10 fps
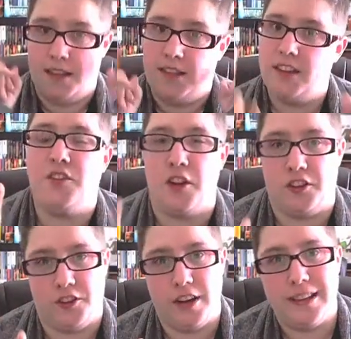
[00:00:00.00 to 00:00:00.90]
This
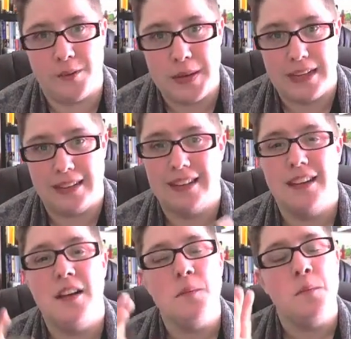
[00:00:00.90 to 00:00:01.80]
frustrates me,
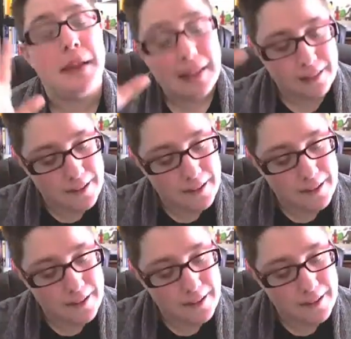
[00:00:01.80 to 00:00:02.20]
because